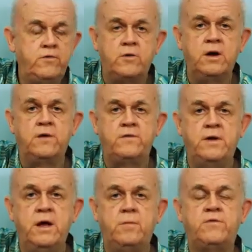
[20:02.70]
tricks,
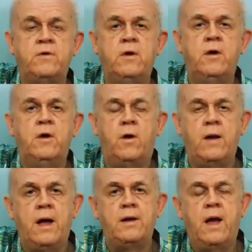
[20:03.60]
tips on
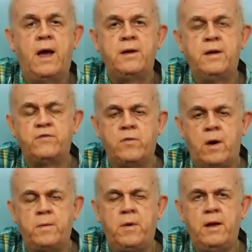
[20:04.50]
how to get
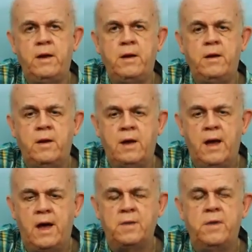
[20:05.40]
started playing,
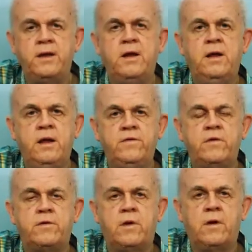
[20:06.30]
how to make it
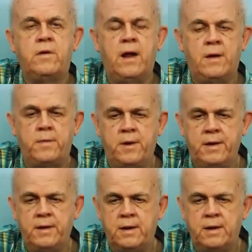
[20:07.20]
easier to learn how to
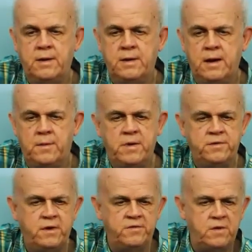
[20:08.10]
play. And I've
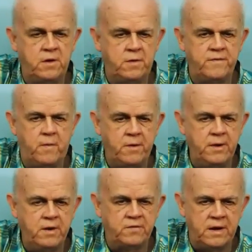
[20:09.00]
been teaching over
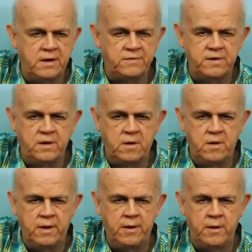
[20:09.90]
40 years, like I said
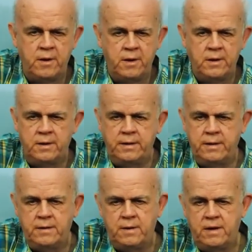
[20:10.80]
earlier,
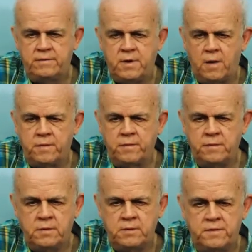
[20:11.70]
and I've taught
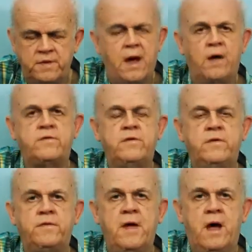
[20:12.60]

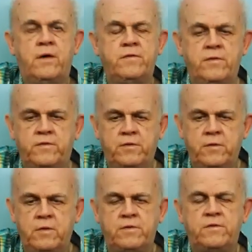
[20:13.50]
thousands and thousands of
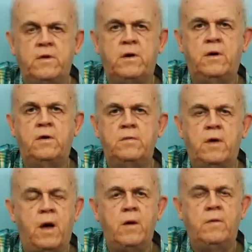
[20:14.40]
students all
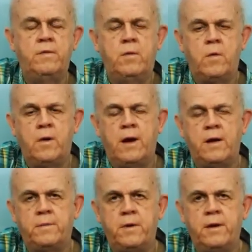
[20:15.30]
over the world
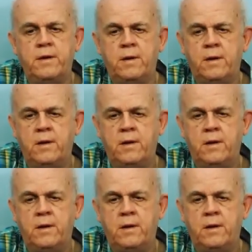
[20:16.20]
how to play.